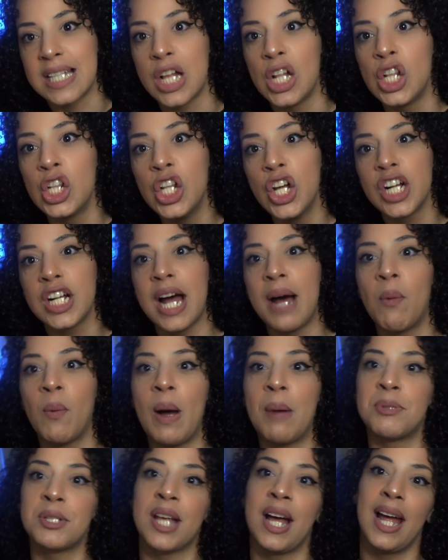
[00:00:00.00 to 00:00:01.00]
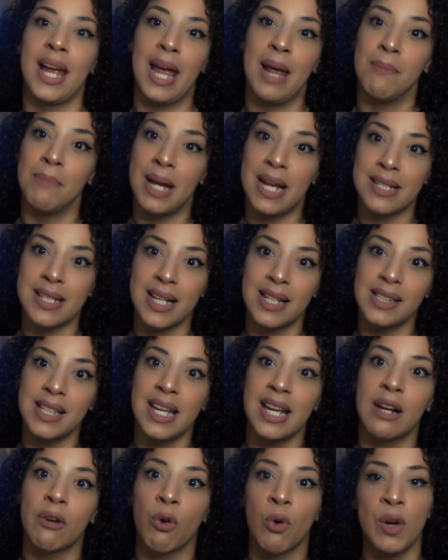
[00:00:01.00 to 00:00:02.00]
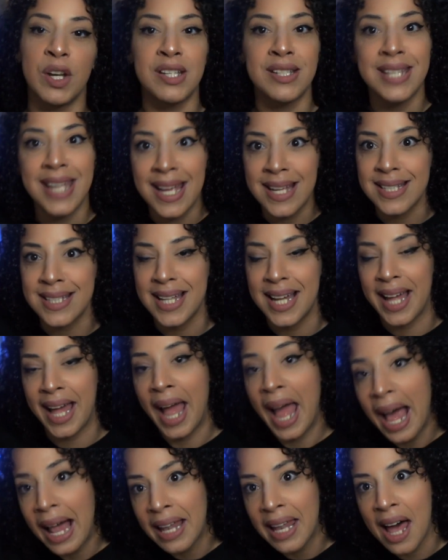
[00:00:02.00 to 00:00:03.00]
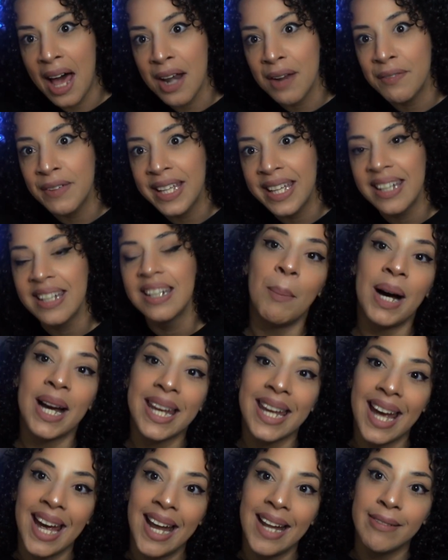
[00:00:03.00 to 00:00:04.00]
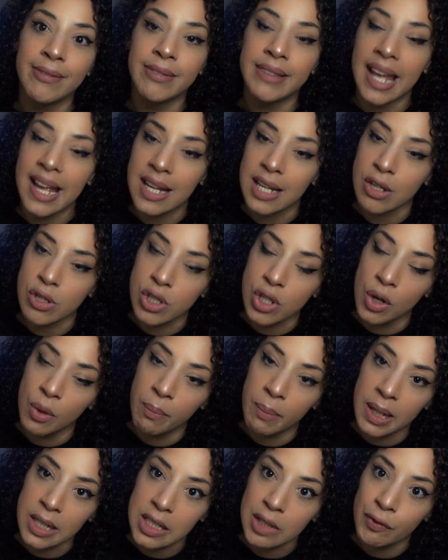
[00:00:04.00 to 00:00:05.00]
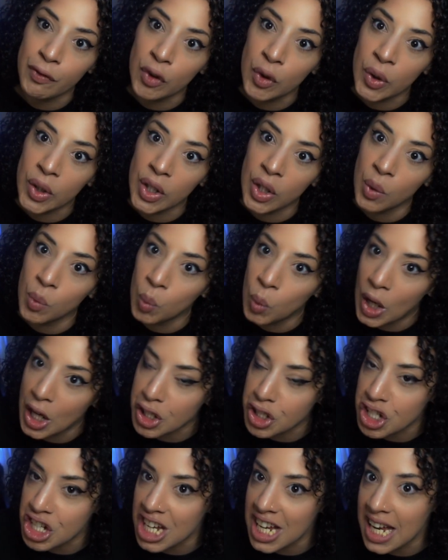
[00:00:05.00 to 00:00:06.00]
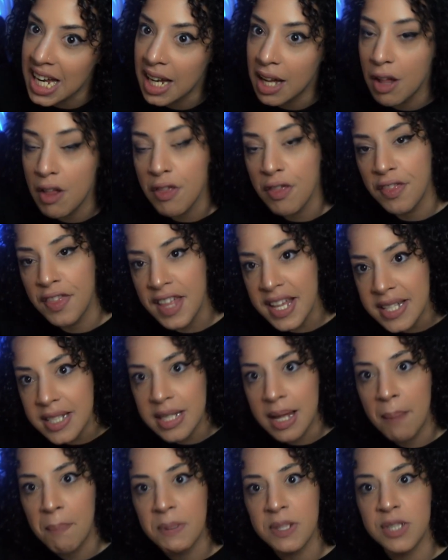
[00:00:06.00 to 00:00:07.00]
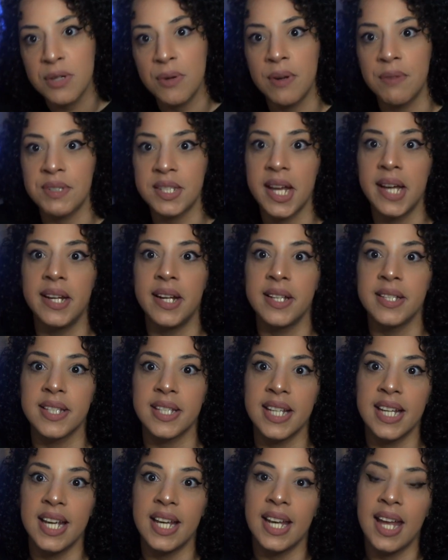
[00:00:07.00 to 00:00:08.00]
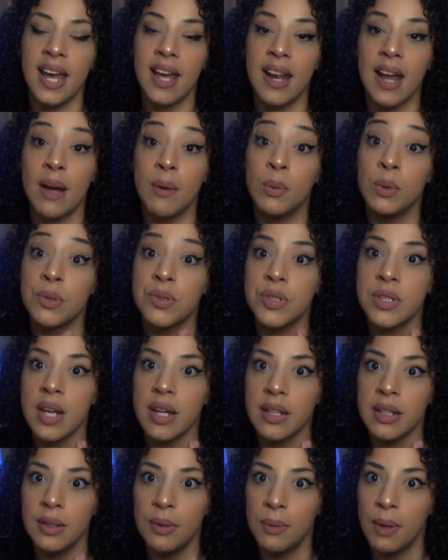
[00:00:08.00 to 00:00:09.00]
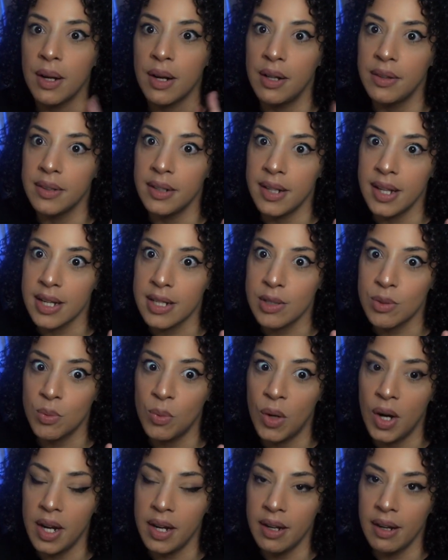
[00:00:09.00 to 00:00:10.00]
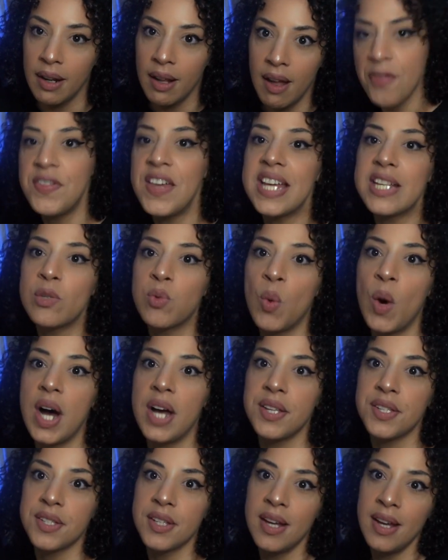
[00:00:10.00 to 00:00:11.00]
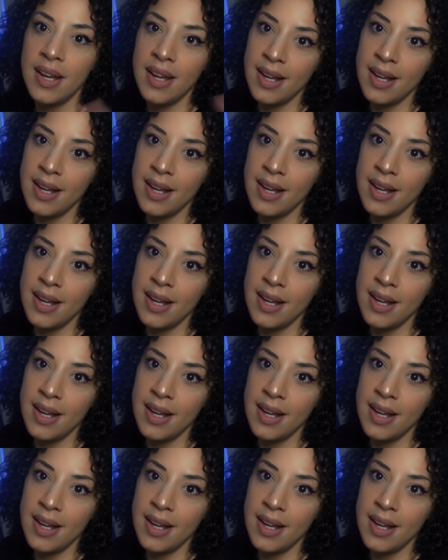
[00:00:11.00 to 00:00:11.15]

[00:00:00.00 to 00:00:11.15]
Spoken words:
a look at a website and basically critiques the hell out of it. Again, thank you so much for watching this episode of Sight Unseen, and I will check you out on the next one. This was